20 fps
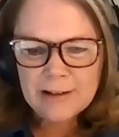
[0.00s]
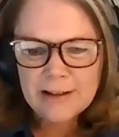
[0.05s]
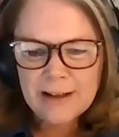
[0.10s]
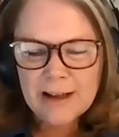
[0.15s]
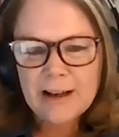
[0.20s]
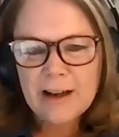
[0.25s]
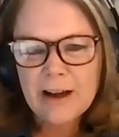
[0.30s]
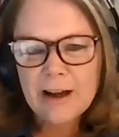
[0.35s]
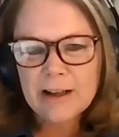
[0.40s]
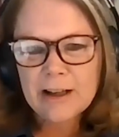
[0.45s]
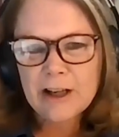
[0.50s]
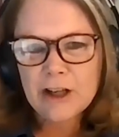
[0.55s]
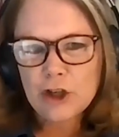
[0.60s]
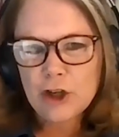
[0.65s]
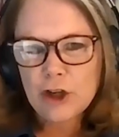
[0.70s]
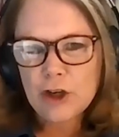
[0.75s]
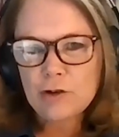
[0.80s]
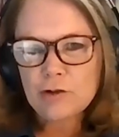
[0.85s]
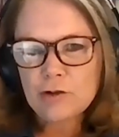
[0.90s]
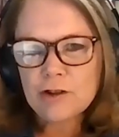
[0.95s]
that God can
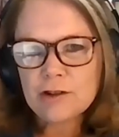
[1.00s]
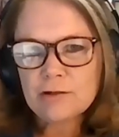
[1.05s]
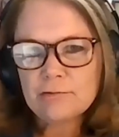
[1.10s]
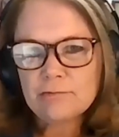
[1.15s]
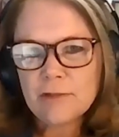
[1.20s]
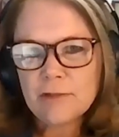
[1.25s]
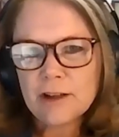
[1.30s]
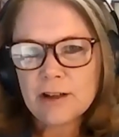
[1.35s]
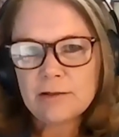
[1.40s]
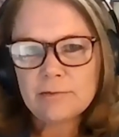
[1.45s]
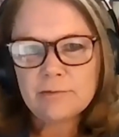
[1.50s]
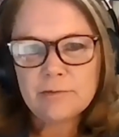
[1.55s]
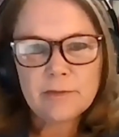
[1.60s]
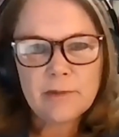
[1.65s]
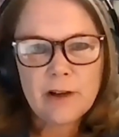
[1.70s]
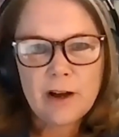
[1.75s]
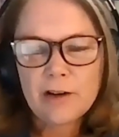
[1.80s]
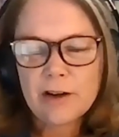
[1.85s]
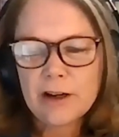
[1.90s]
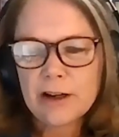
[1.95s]
use um,
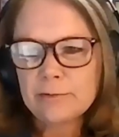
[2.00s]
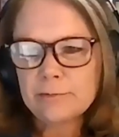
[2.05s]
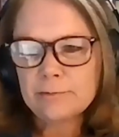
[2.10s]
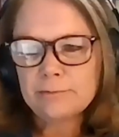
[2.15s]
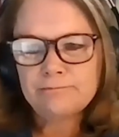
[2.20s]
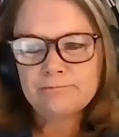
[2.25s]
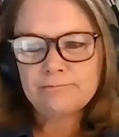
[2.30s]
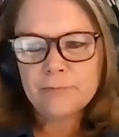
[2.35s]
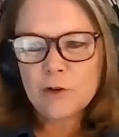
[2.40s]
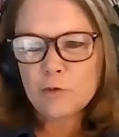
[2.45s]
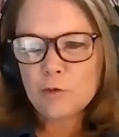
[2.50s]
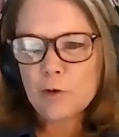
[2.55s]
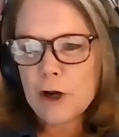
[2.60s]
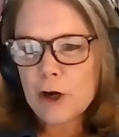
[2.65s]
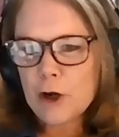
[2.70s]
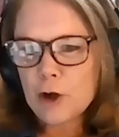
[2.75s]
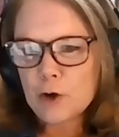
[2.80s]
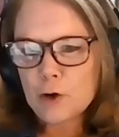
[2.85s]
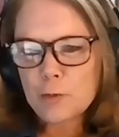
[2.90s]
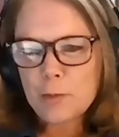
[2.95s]
on a
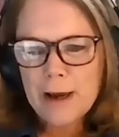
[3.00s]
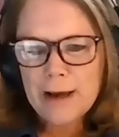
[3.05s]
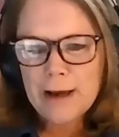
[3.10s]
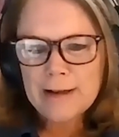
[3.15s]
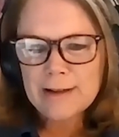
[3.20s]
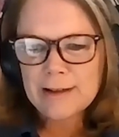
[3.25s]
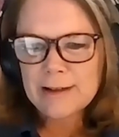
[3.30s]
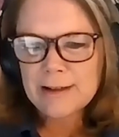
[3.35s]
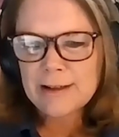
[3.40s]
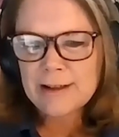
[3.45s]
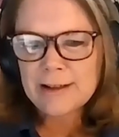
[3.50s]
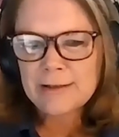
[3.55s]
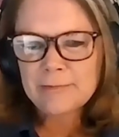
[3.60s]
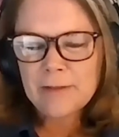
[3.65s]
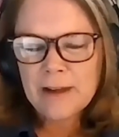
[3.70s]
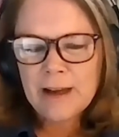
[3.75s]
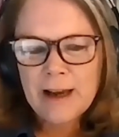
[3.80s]
regular basis.